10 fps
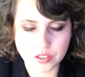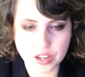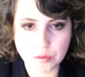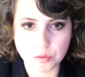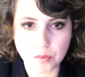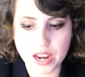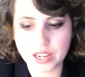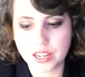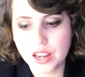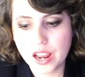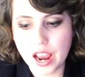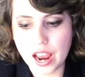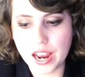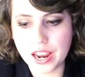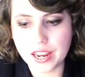his name was Mike,
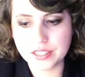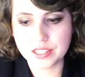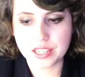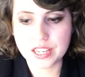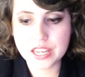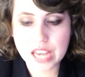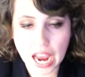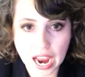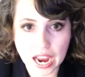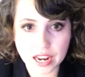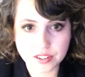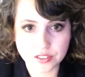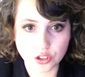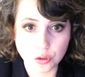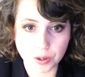and he had
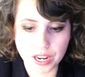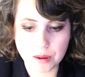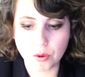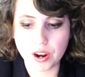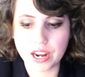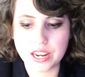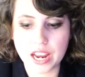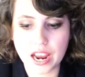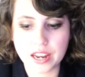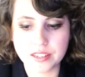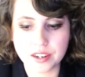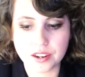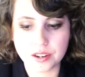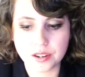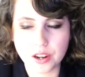the Super Game Boy, and he had,
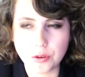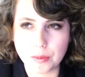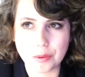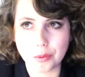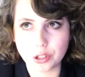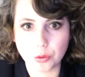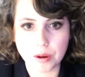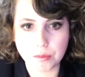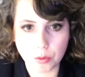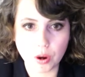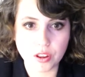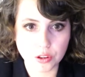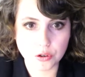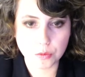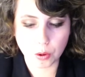I don't remember which one, but one of
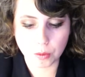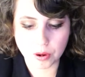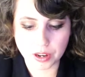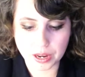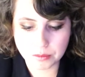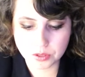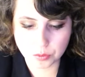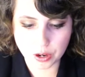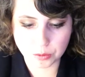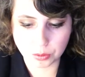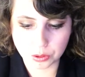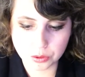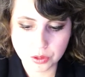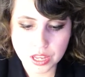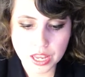the new Pokemon games, Red or
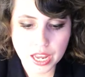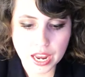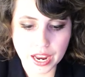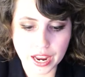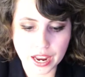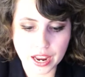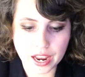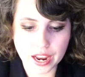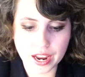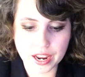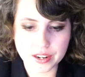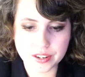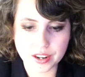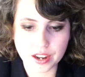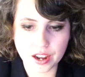Blue,
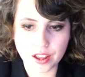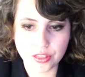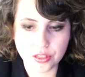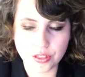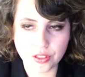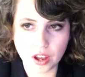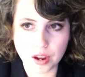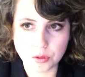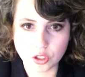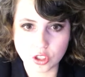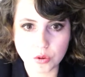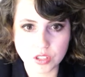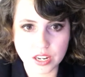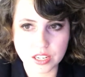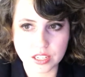and I was so
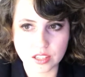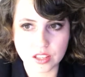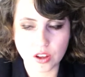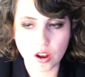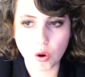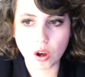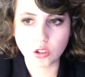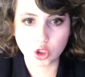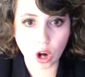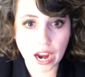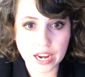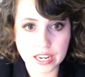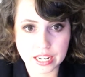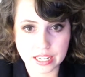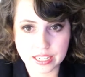excited because I thought, oh, I'll try
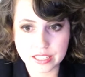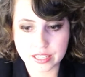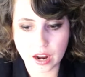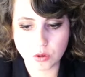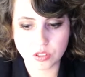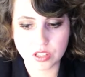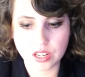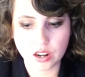it at his house, and